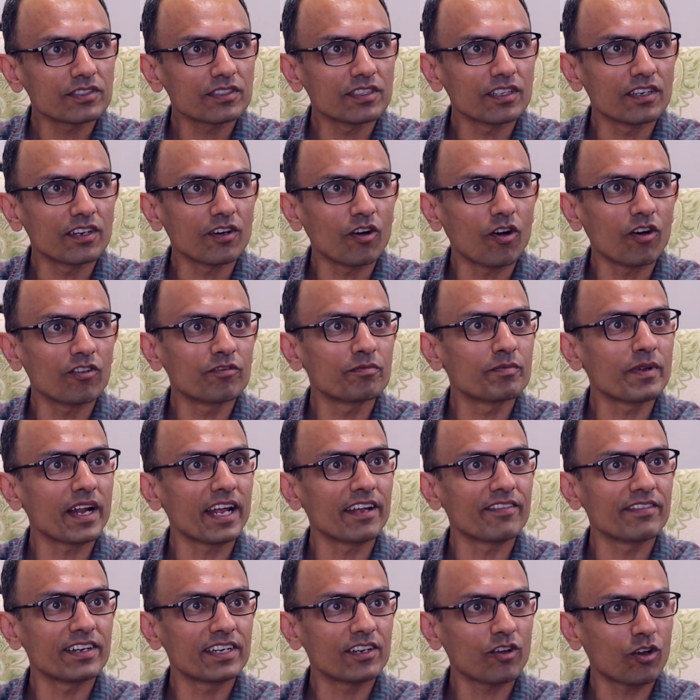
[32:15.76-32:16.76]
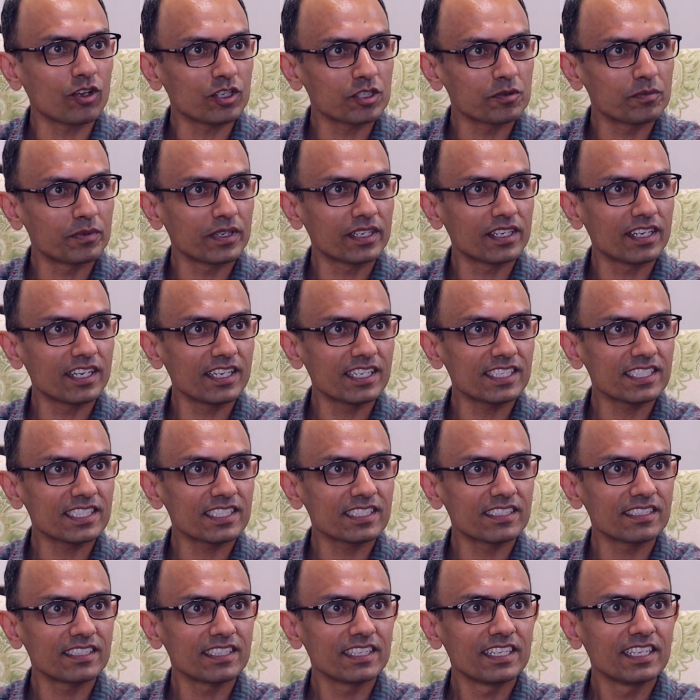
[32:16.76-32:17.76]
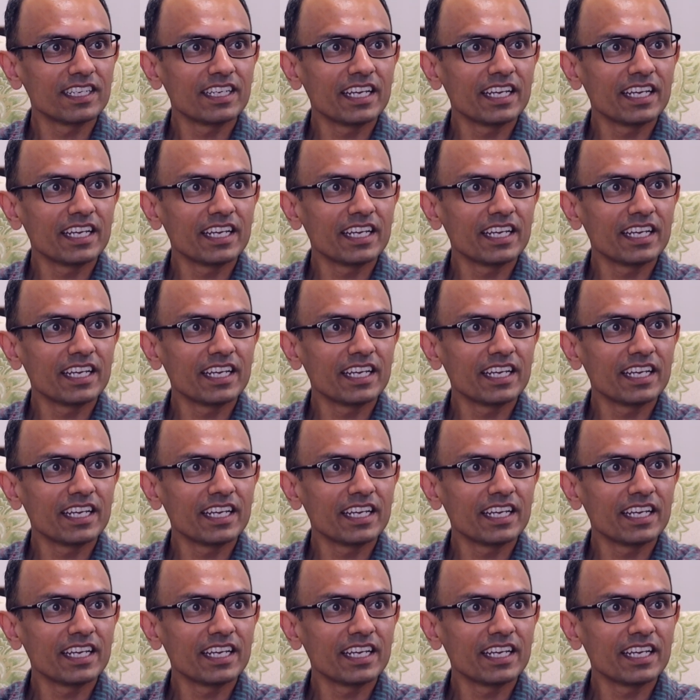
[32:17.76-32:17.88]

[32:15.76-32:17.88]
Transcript: of private hospitals